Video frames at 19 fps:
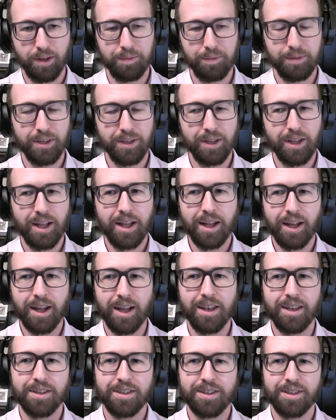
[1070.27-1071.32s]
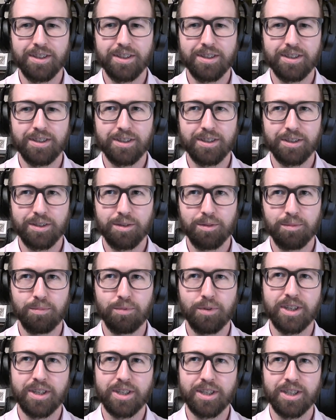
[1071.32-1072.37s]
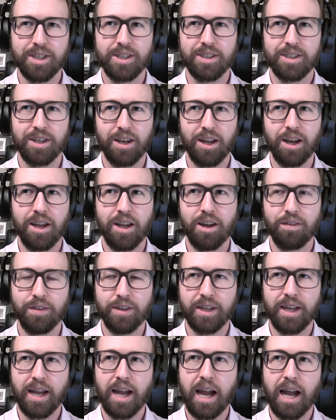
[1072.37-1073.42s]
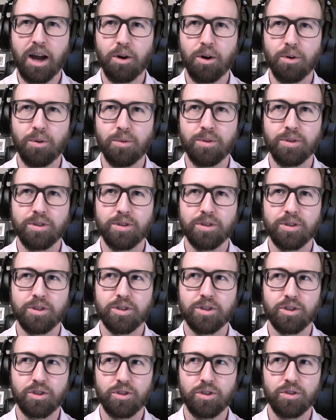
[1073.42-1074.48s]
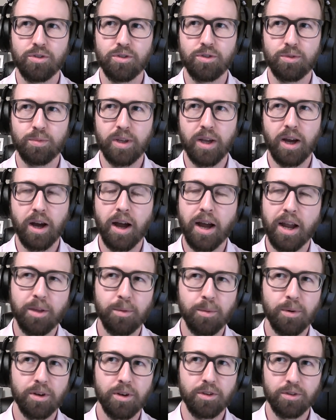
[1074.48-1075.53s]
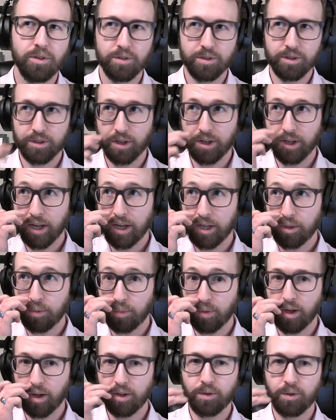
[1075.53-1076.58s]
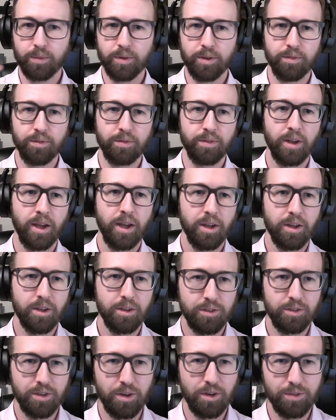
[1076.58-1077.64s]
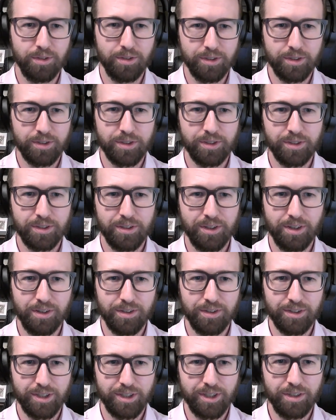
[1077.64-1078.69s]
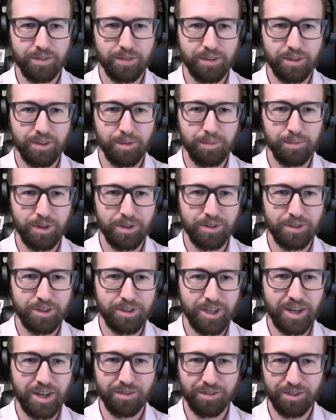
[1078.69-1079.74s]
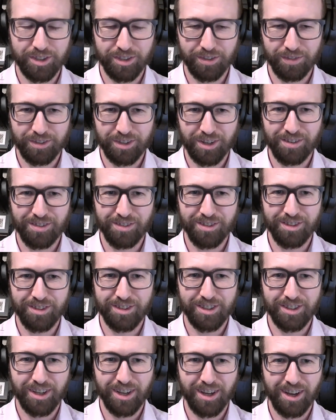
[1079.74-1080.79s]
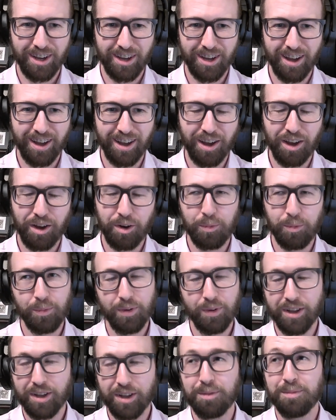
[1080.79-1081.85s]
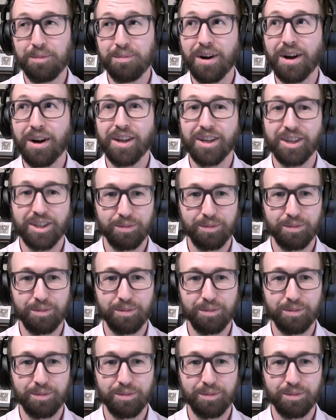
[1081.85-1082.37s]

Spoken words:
I mean, and this is brings into light, I think, how skewed we are. Anyone who's done any work with donors knows that even the most generous of donors, in my